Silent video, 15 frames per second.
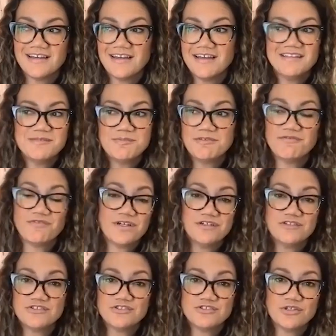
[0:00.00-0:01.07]
it's been fun
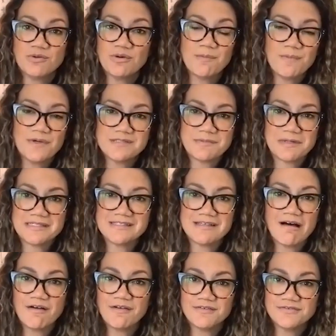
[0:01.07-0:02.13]
to just show up as
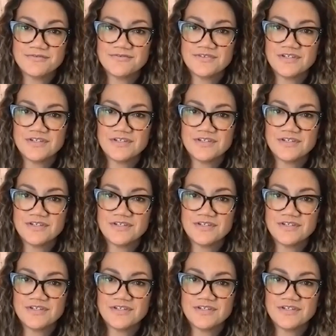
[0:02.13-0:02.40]
myself